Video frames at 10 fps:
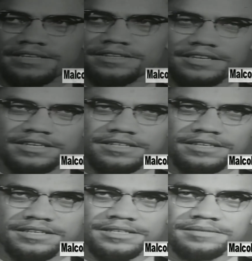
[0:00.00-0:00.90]
I think
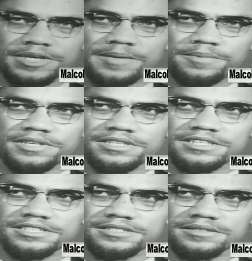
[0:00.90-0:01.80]
that the people in
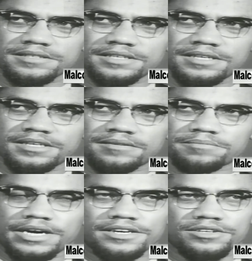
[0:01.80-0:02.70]
this
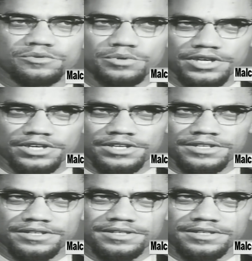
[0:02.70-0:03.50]
part of the world